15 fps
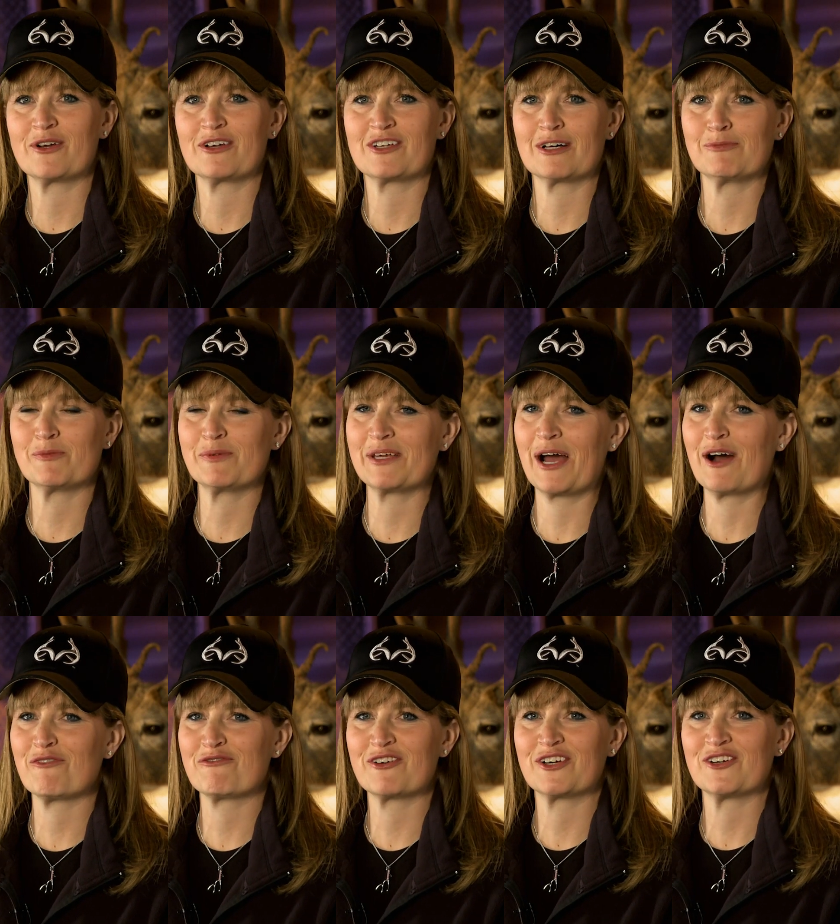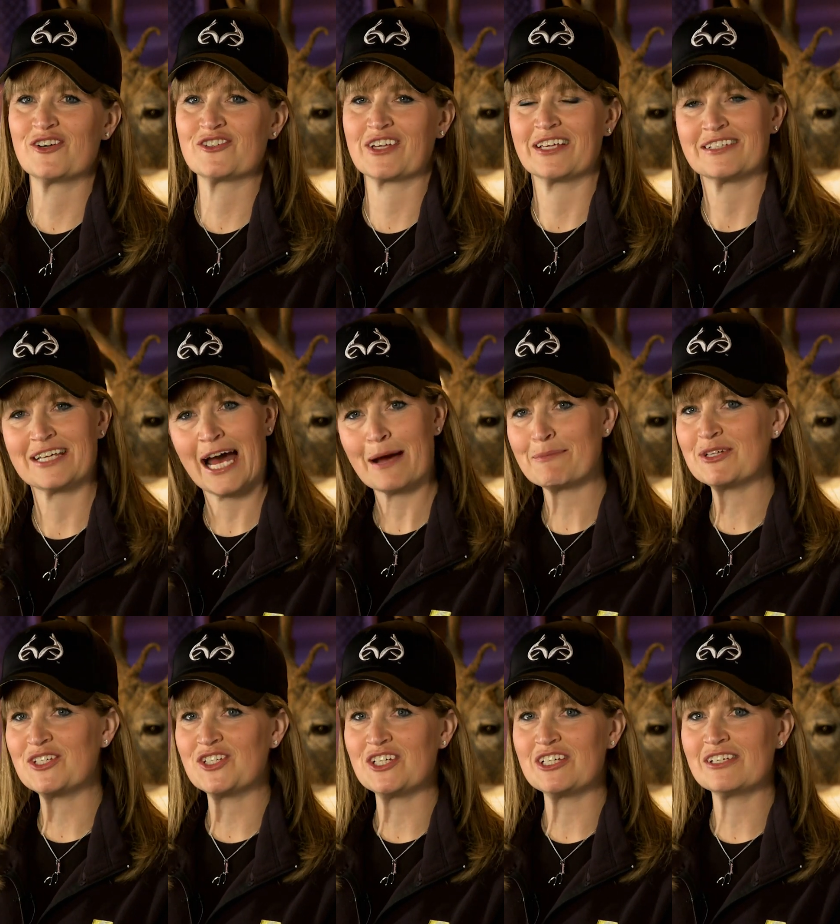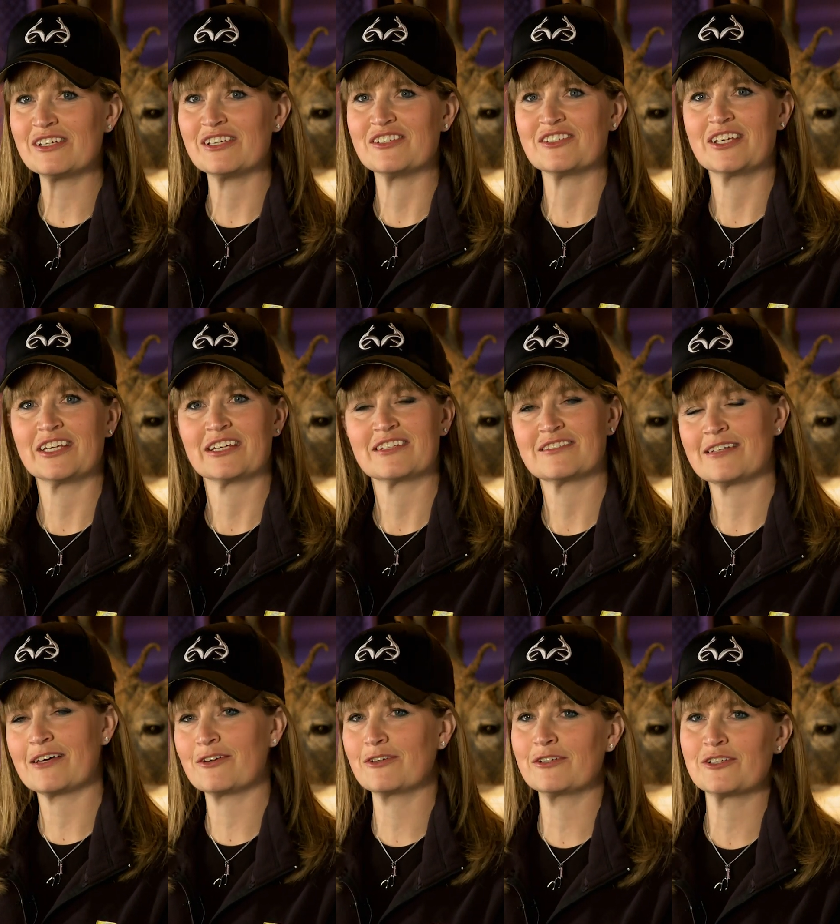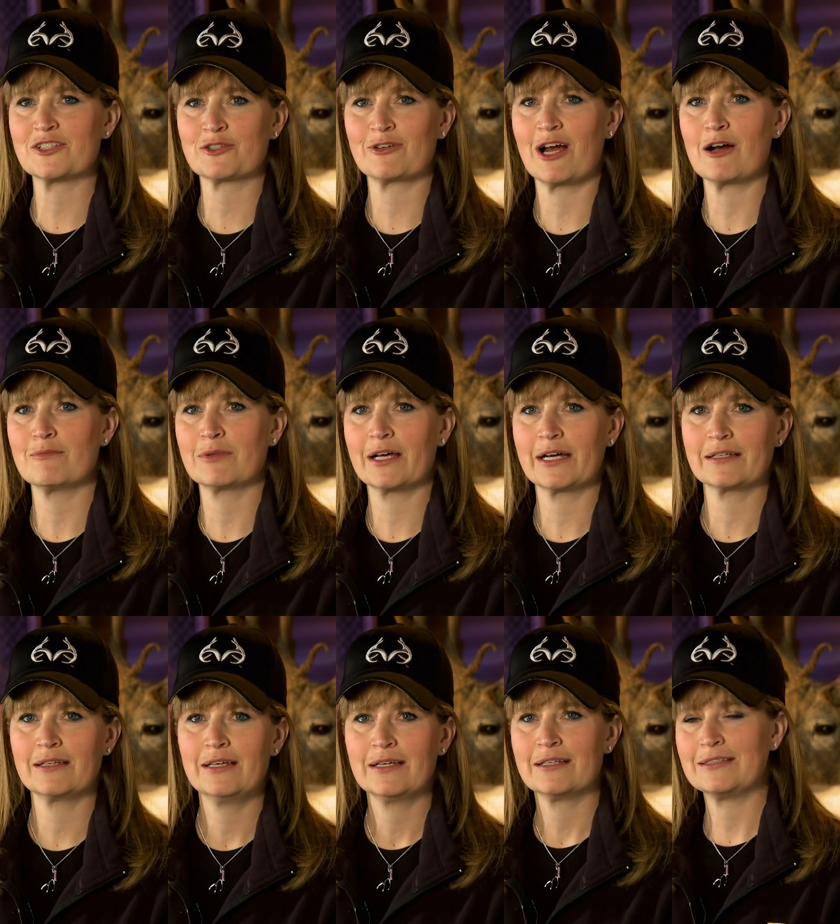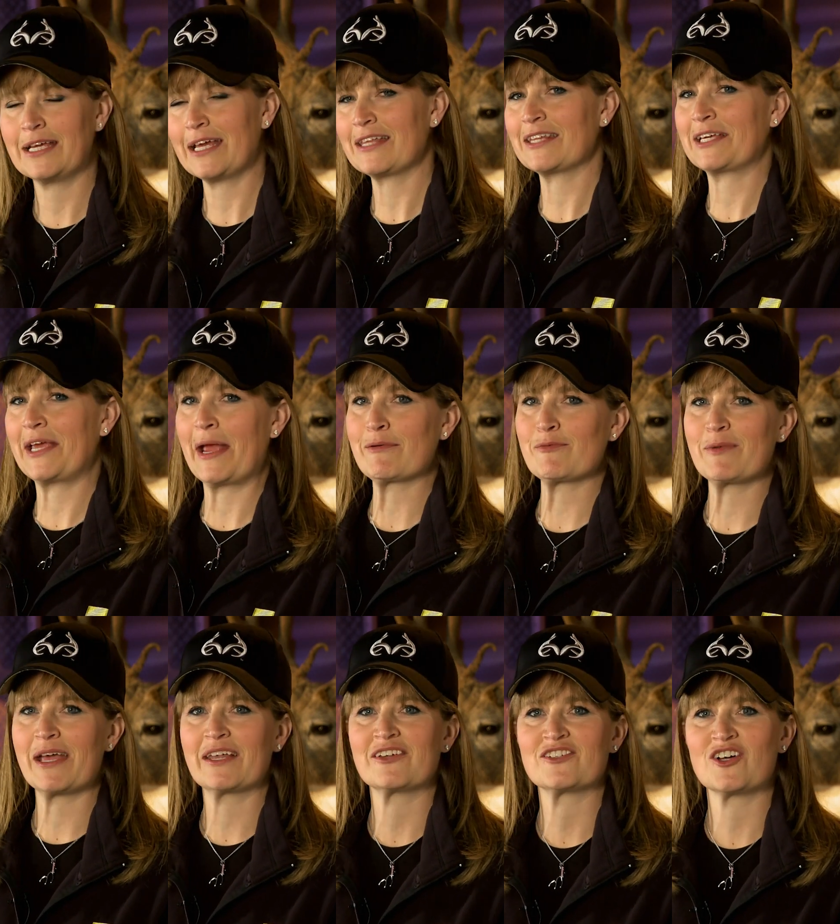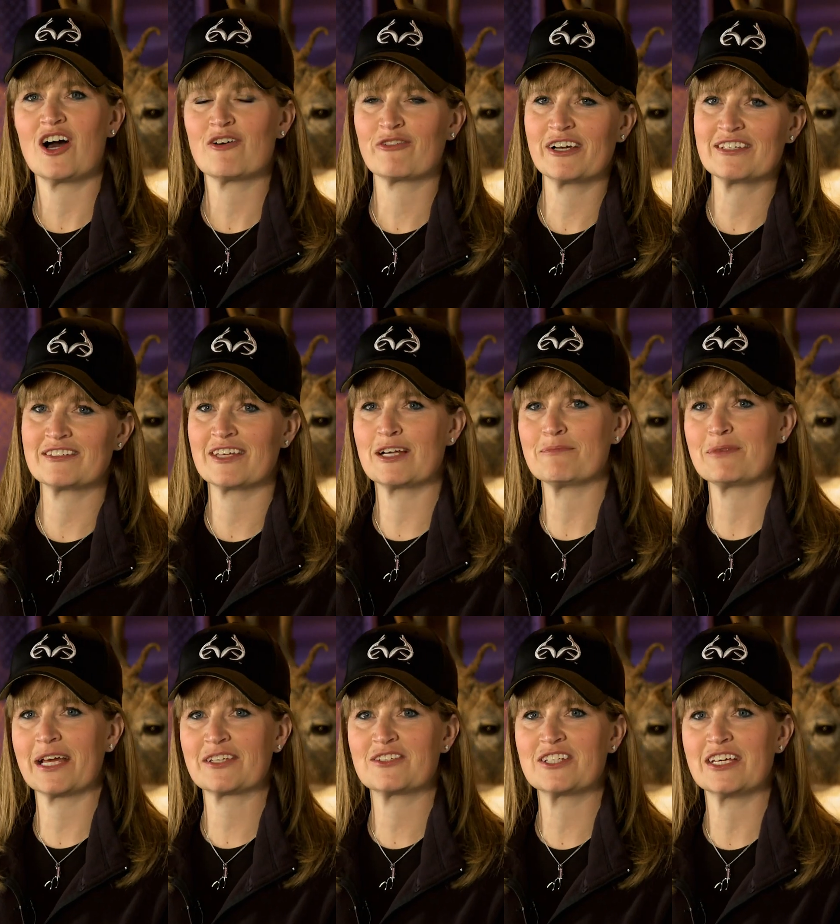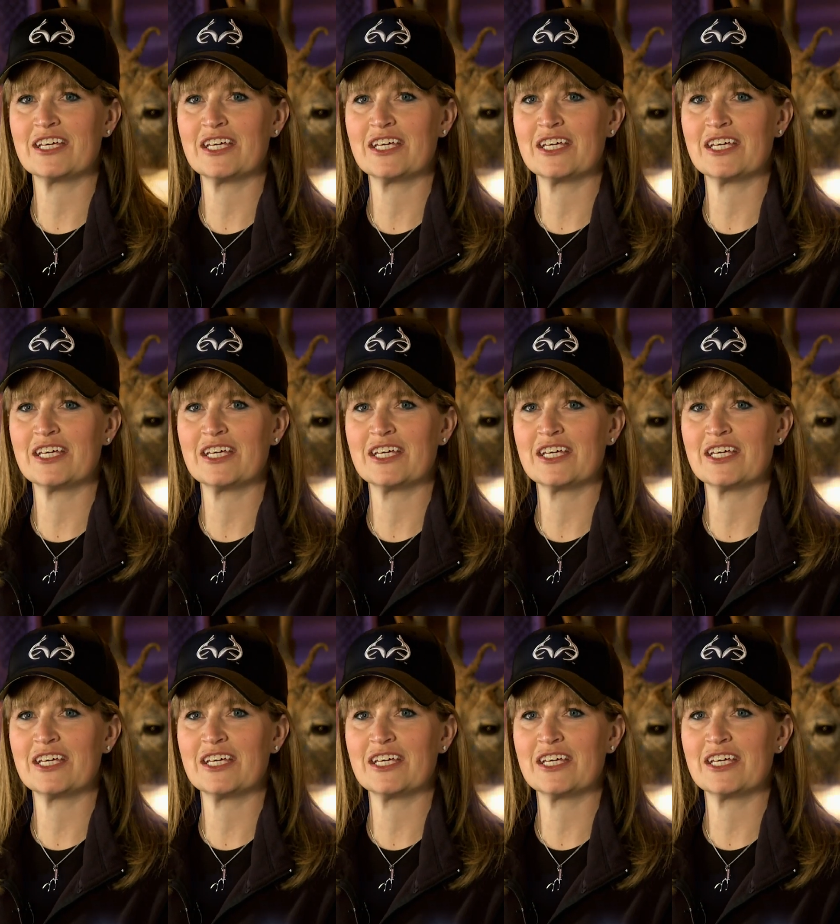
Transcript: there at Double B Outfitters, and Tommy G is getting settled in his ground blind. Dan, the cameraman, is all right set up next to